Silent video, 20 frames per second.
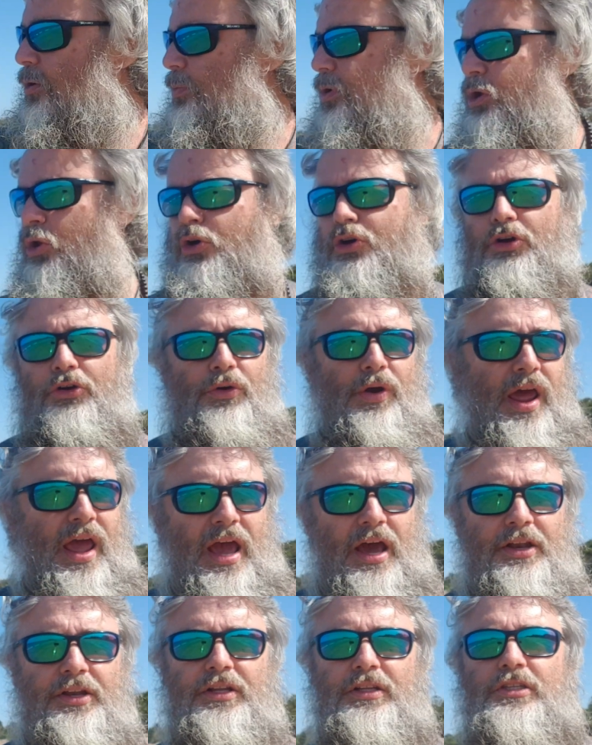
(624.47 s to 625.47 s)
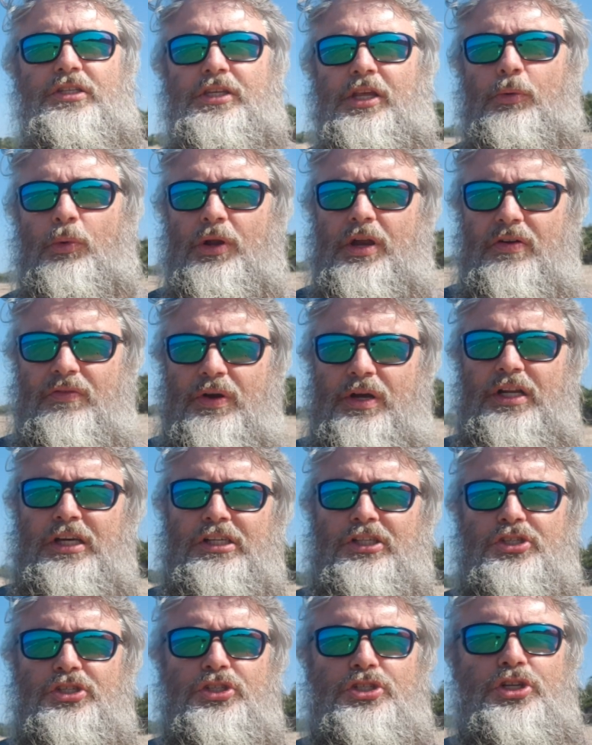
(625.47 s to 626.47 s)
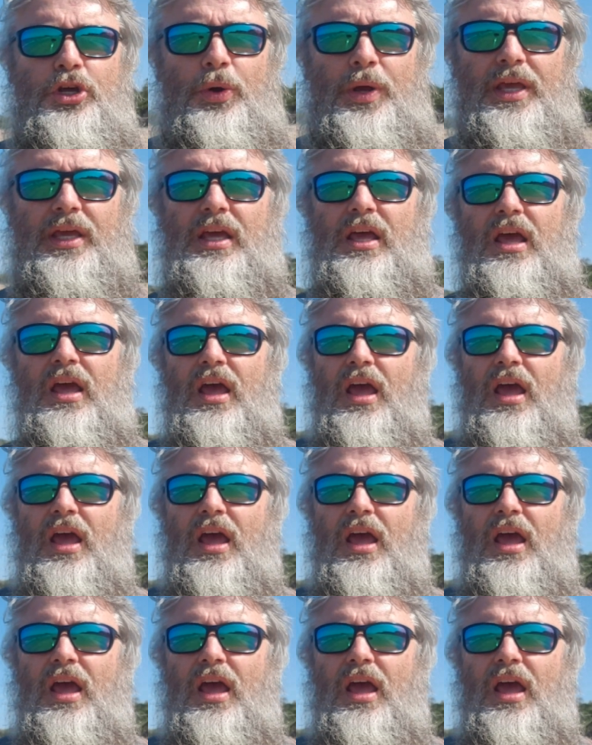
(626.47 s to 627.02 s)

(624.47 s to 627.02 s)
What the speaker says: and we look around and see what everyone else is doing.